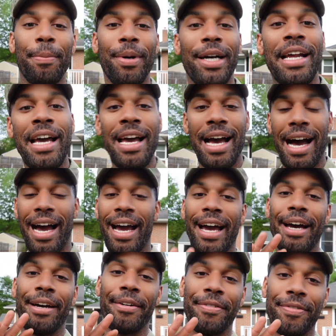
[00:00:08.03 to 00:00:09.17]
But I
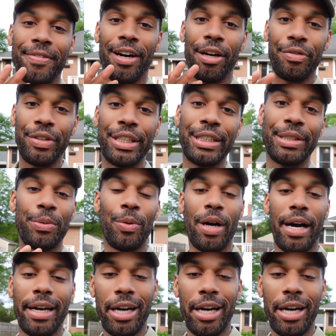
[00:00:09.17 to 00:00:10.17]
have a reason why.